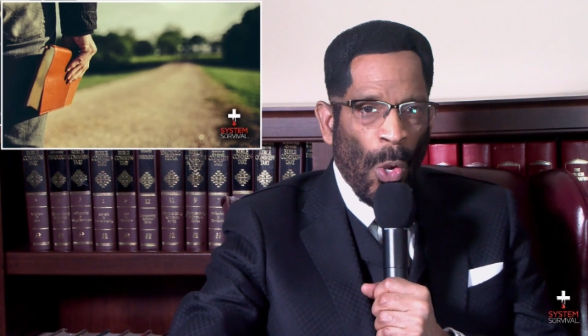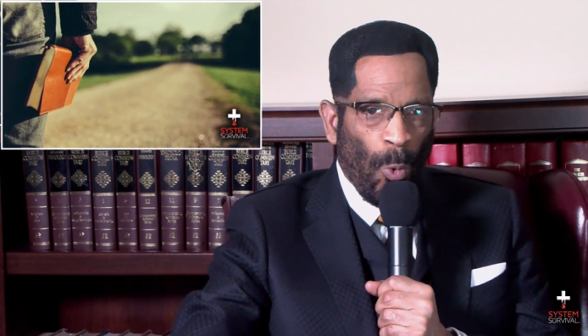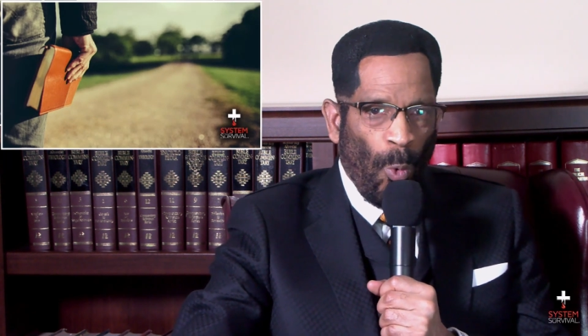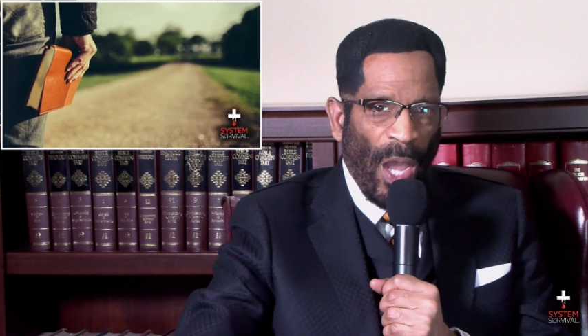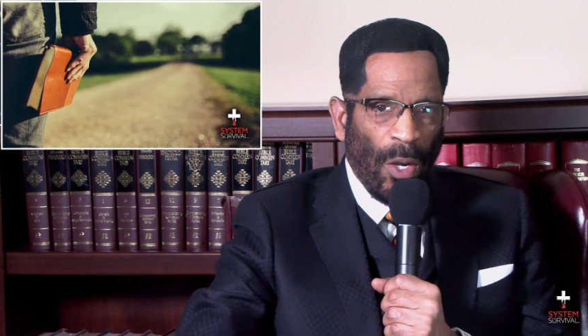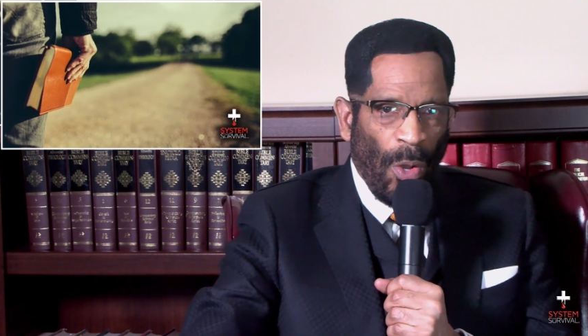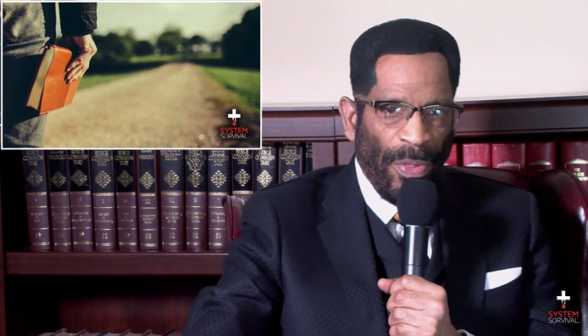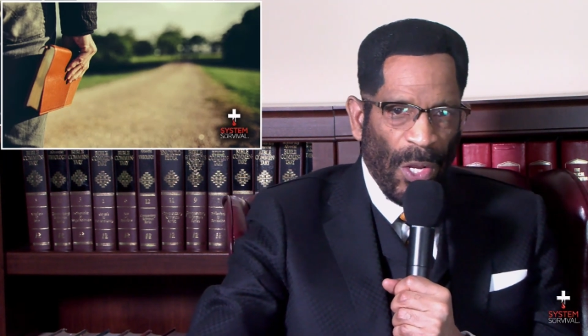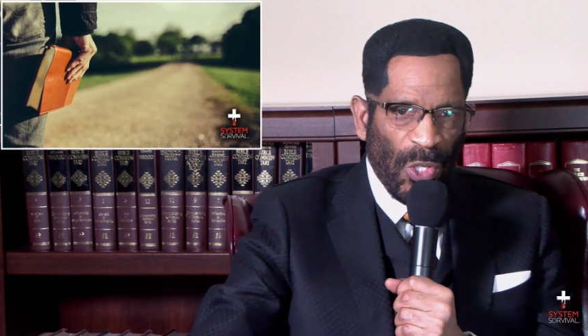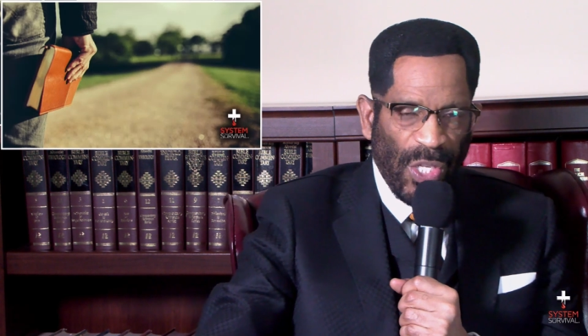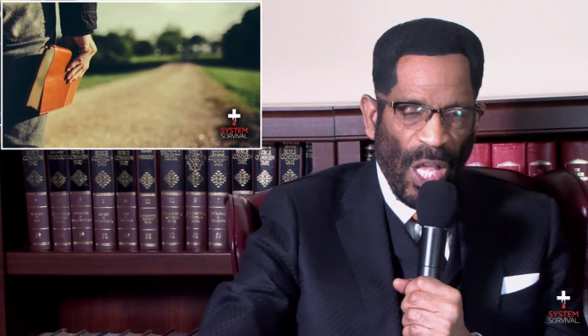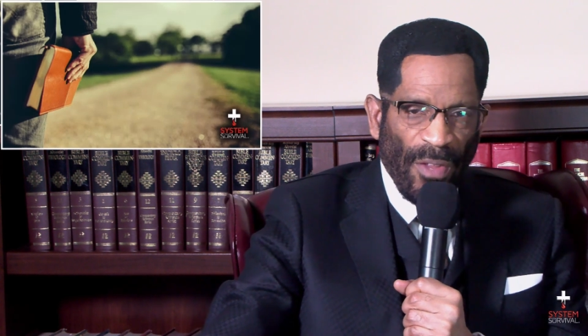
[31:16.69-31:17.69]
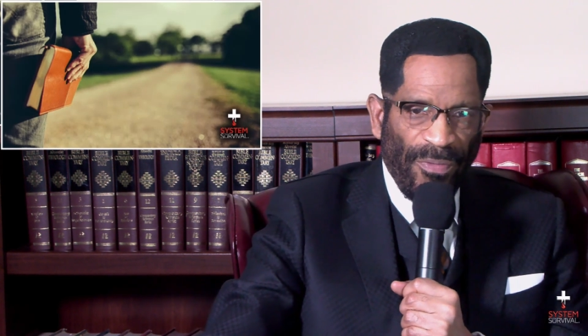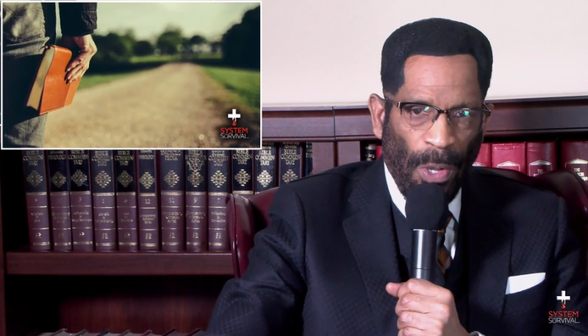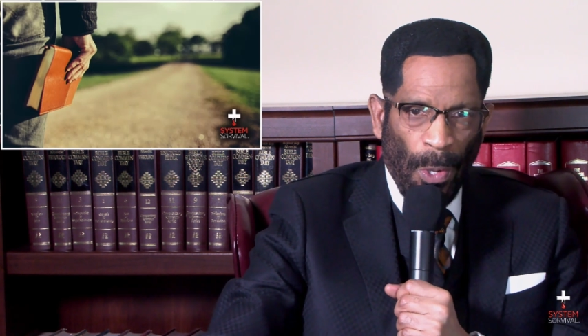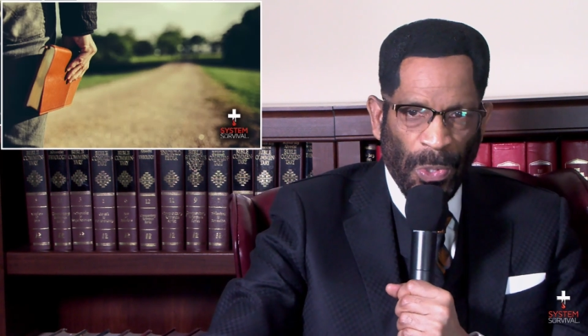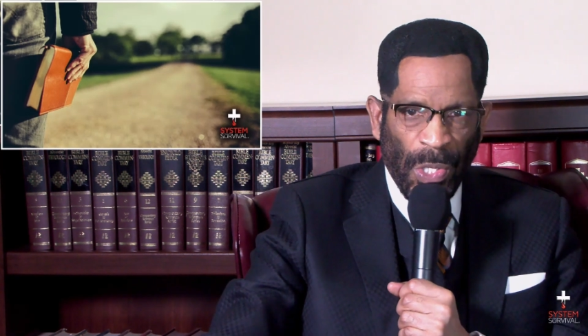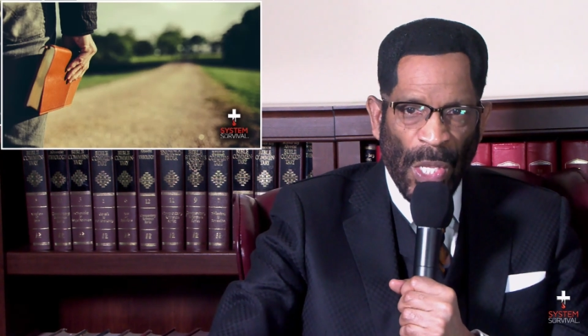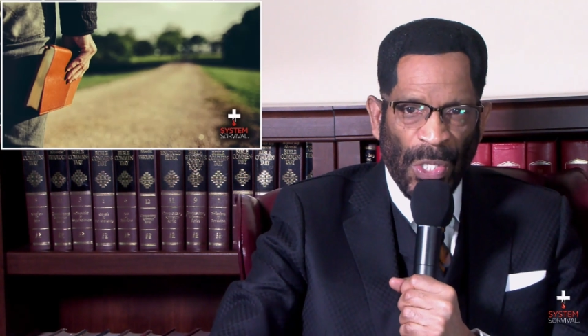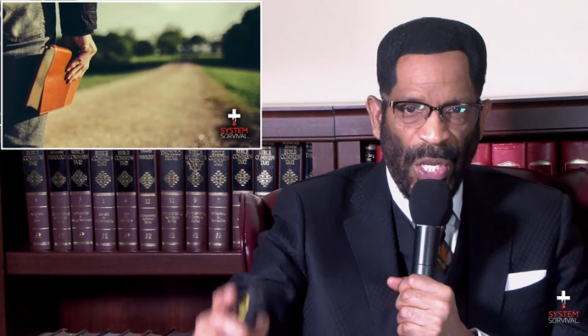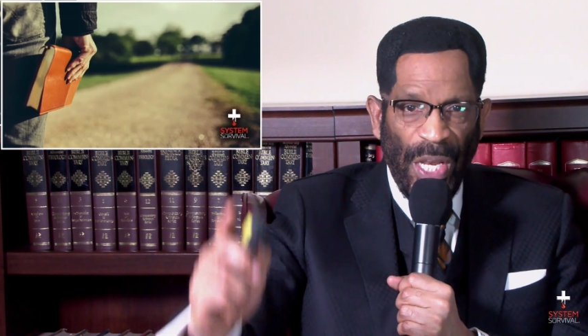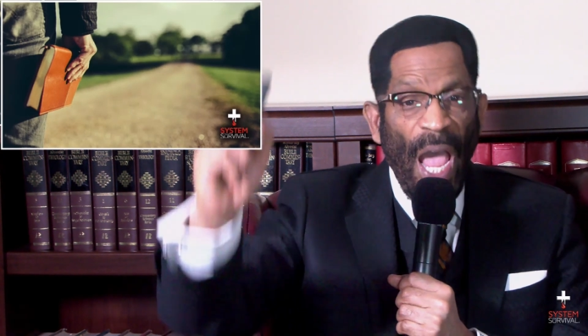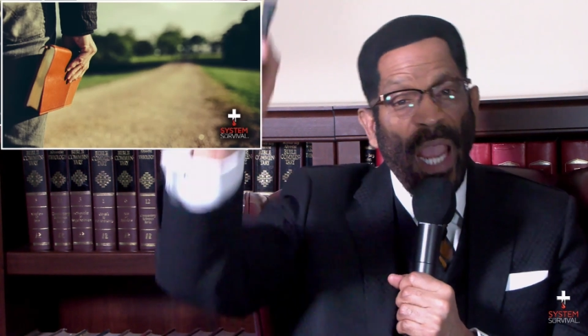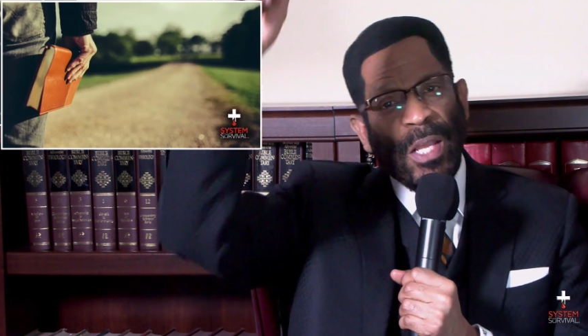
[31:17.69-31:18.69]
right on their cell phones
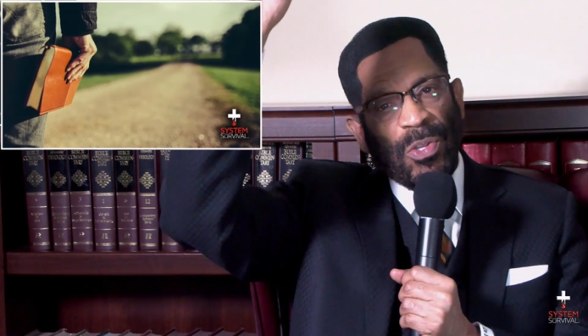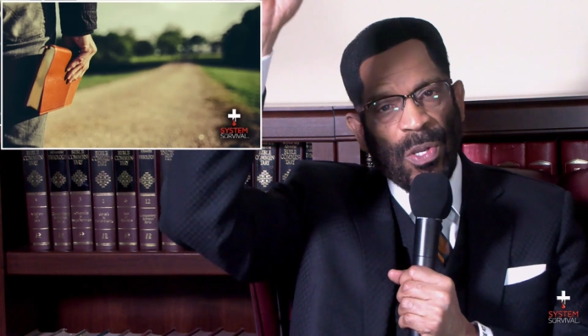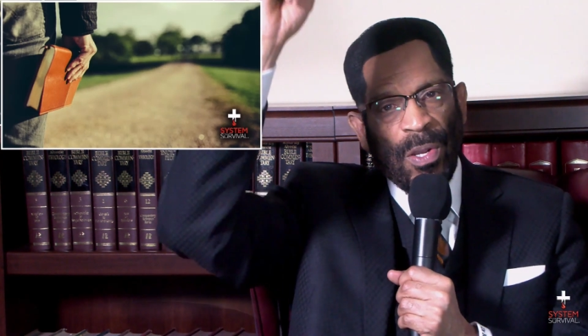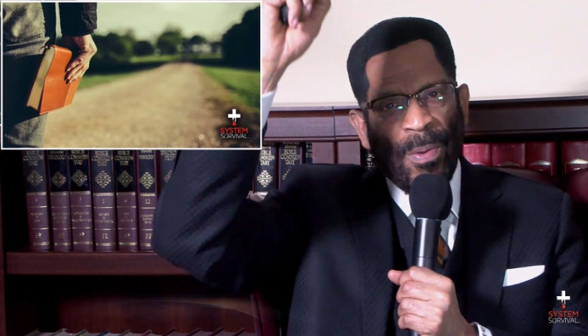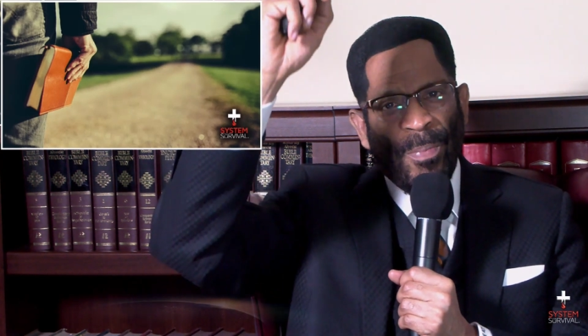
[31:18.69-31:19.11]
tonight